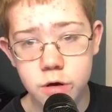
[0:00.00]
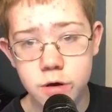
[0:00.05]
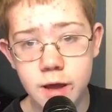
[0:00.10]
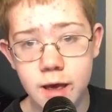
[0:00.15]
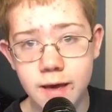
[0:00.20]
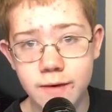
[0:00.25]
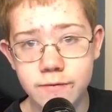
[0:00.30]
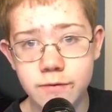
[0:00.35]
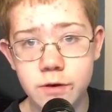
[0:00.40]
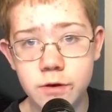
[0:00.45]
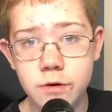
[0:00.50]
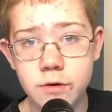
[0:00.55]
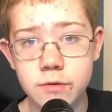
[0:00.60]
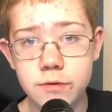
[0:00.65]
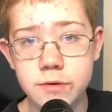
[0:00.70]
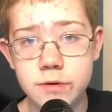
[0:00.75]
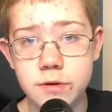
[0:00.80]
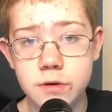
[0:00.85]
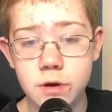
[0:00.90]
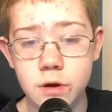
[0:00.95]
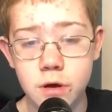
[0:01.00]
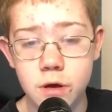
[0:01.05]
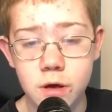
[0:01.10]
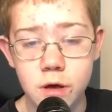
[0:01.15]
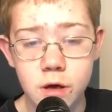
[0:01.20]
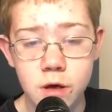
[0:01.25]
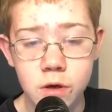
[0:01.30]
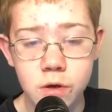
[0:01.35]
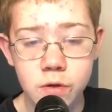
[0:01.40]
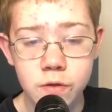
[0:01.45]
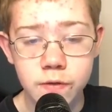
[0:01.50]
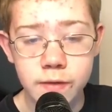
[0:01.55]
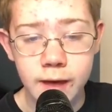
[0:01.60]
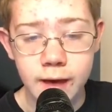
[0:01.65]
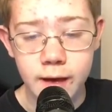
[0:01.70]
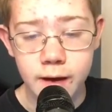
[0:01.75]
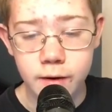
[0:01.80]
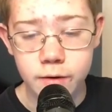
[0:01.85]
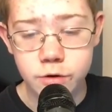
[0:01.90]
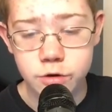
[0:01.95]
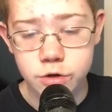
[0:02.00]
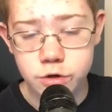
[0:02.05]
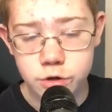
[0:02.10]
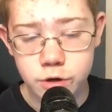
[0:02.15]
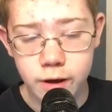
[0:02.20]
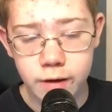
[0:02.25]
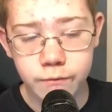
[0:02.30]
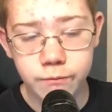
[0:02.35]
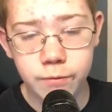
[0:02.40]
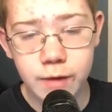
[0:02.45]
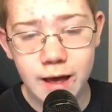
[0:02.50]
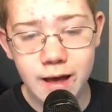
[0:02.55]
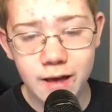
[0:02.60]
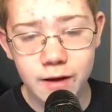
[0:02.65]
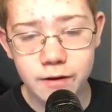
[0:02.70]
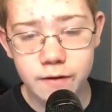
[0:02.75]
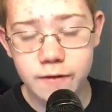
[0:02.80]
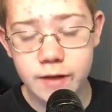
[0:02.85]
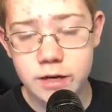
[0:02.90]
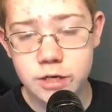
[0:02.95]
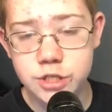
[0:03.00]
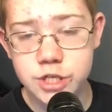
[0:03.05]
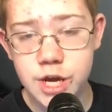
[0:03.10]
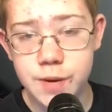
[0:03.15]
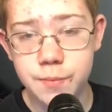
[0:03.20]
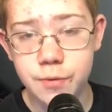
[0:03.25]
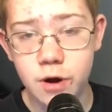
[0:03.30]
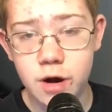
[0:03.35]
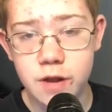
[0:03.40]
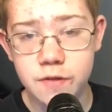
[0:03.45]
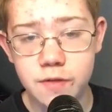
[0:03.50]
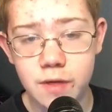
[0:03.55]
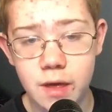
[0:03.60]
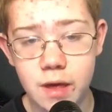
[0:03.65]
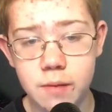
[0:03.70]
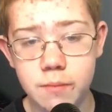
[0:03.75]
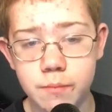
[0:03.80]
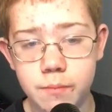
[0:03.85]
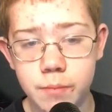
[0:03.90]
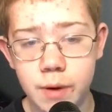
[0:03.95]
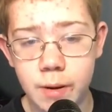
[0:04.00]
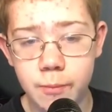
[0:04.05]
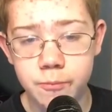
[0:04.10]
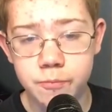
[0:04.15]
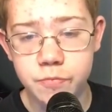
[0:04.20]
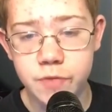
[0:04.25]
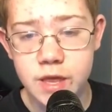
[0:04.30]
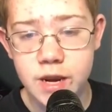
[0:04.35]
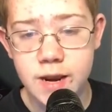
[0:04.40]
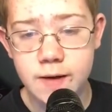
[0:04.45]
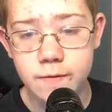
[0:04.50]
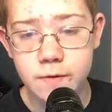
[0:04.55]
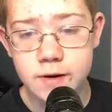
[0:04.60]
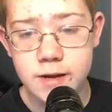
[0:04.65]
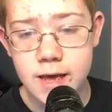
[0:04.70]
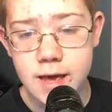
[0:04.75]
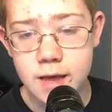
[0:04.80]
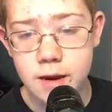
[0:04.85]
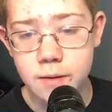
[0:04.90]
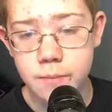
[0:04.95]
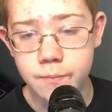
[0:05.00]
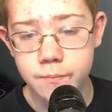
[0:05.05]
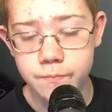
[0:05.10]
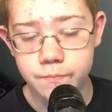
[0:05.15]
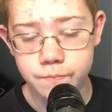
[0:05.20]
have used that, have piloted that ship or anything, but they never did.